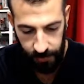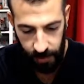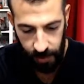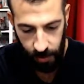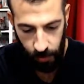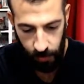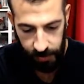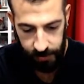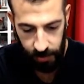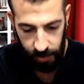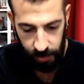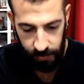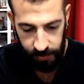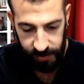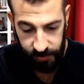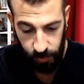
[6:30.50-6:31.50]
with
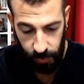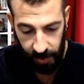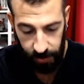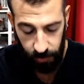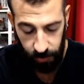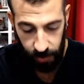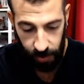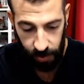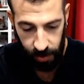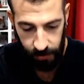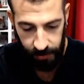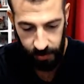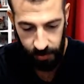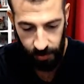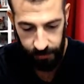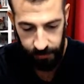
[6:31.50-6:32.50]
this regular arm
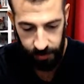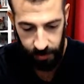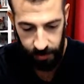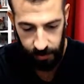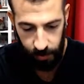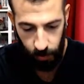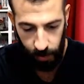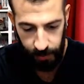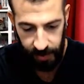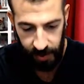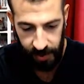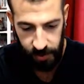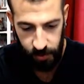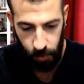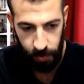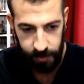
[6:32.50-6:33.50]
and not the
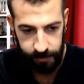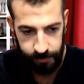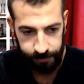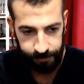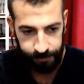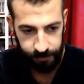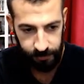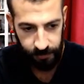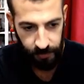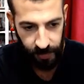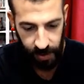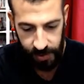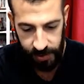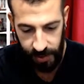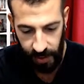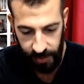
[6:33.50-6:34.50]
weaponized one.
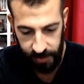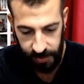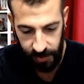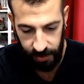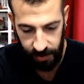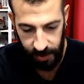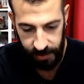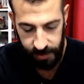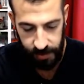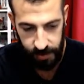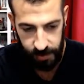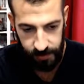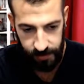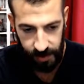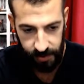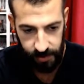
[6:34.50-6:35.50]
It's got these glasses
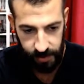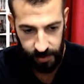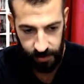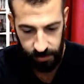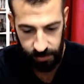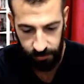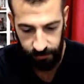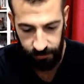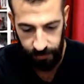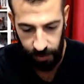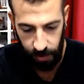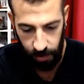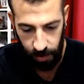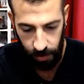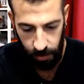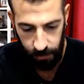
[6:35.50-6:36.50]
that tend to
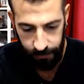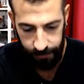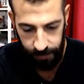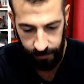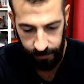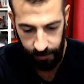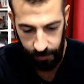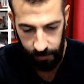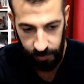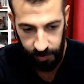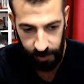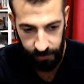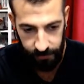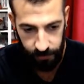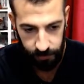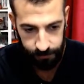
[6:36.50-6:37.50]
fall off if I'm not
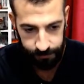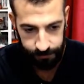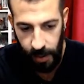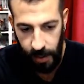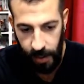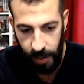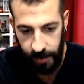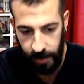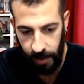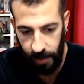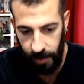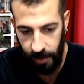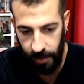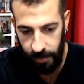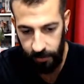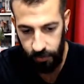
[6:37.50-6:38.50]
careful. And
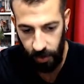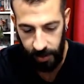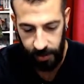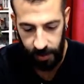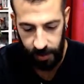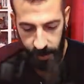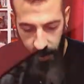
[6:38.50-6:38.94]
Trigun,